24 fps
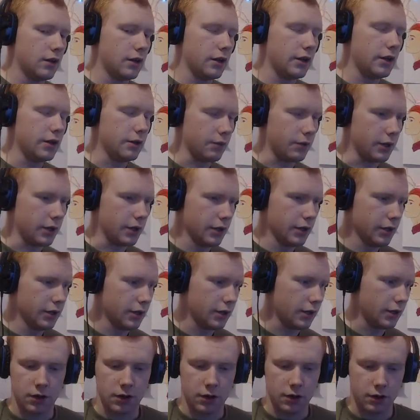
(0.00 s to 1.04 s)
Anyway,
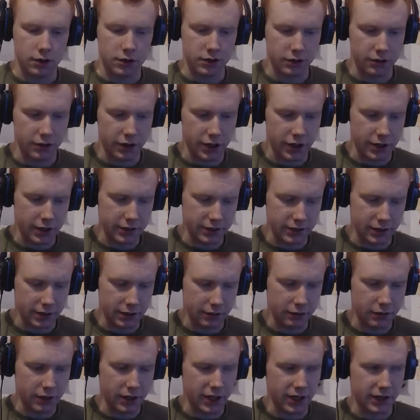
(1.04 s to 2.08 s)
also, guys, I
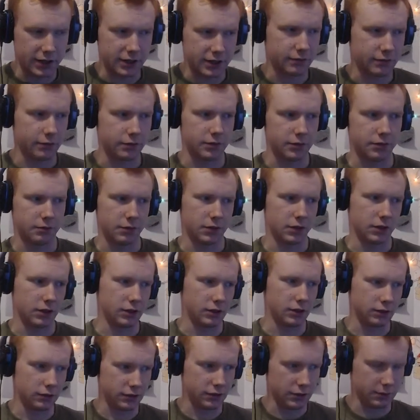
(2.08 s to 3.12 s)
want to ask for some uh,
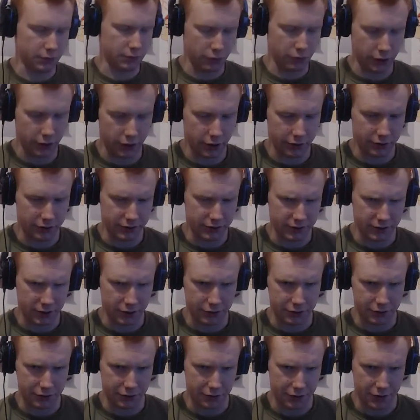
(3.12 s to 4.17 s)
little support on the
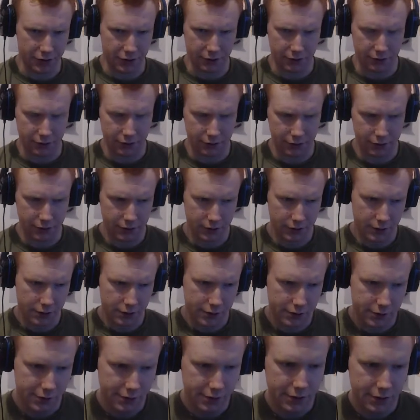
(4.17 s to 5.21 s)
sergeant thing.
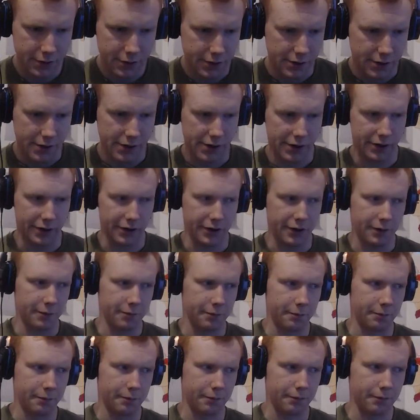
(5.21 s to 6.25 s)

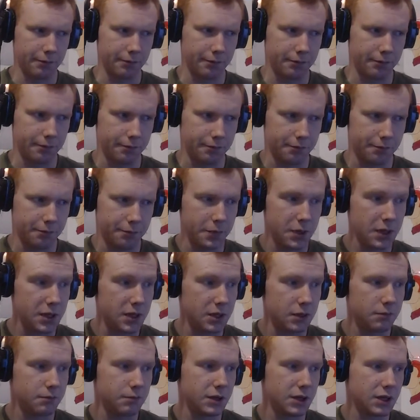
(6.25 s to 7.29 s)
Um,
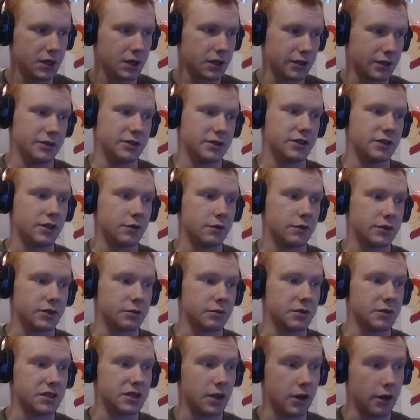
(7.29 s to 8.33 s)
me being an NCO is
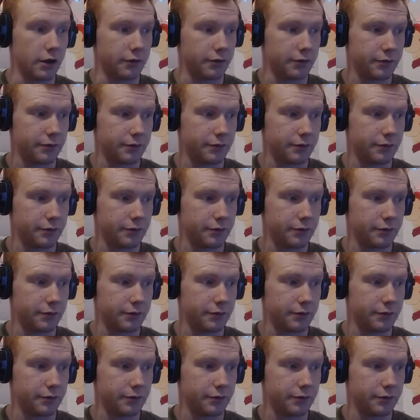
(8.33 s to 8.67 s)
gonna be tough,